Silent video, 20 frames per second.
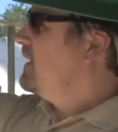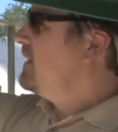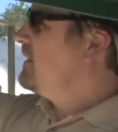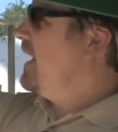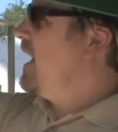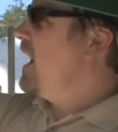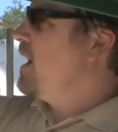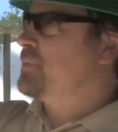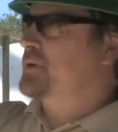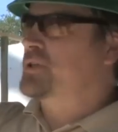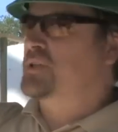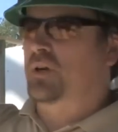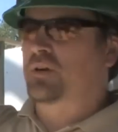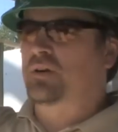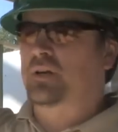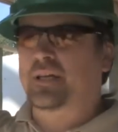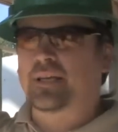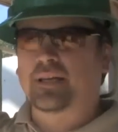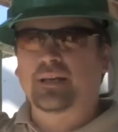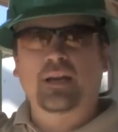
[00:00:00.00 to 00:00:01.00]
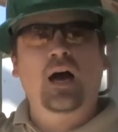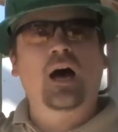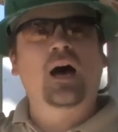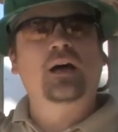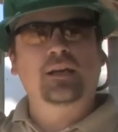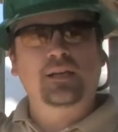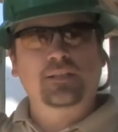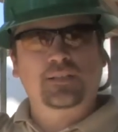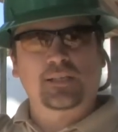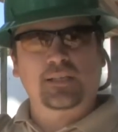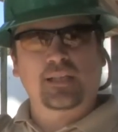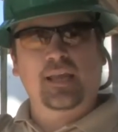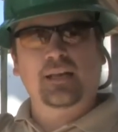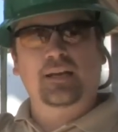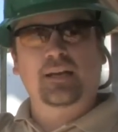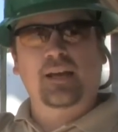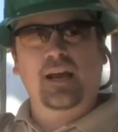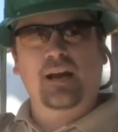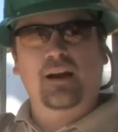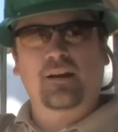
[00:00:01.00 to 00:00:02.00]
the opportunity in
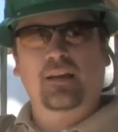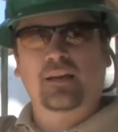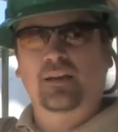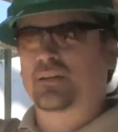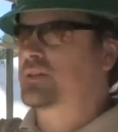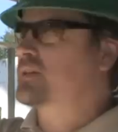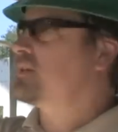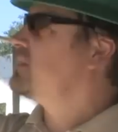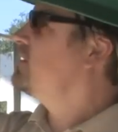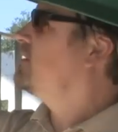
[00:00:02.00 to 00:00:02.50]
uninsulated areas